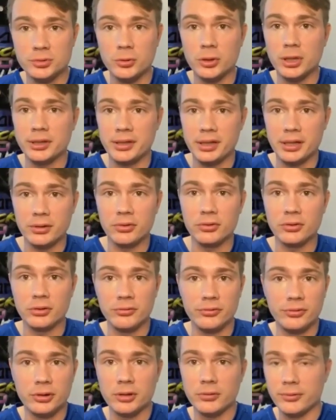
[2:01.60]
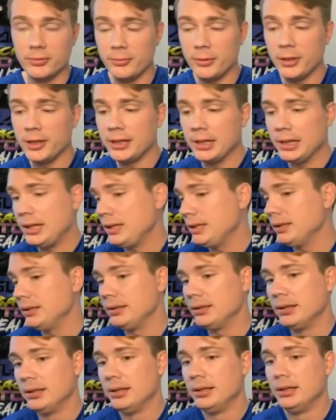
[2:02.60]
squat down so far with my guy.
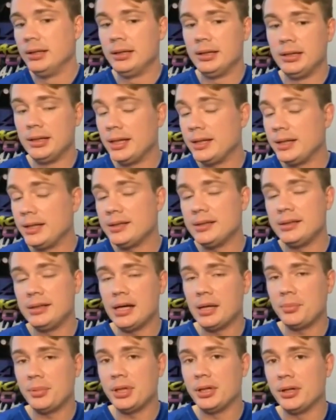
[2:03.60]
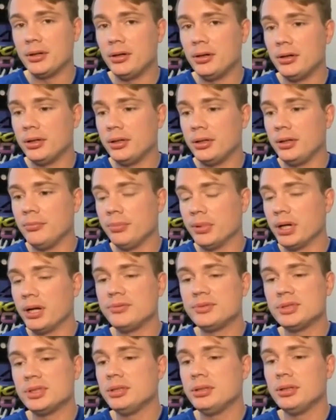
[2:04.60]
And And that didn't happen at all. And but
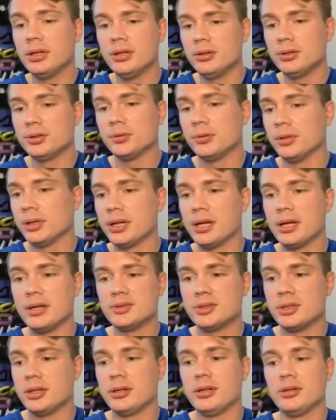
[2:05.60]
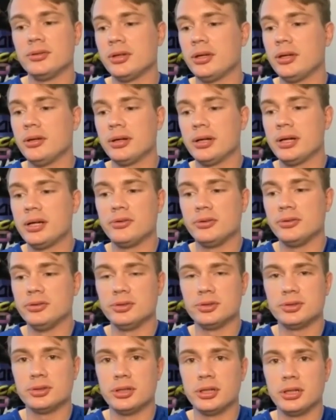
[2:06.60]
I've seen other short guys take on taller guys and
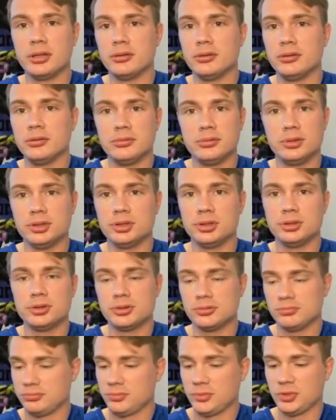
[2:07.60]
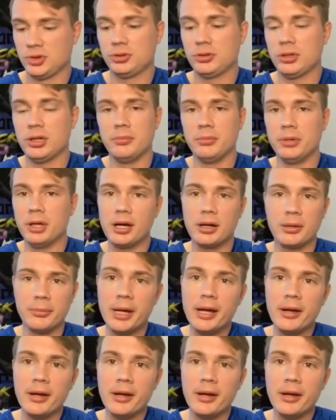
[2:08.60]
just like just straight up knock them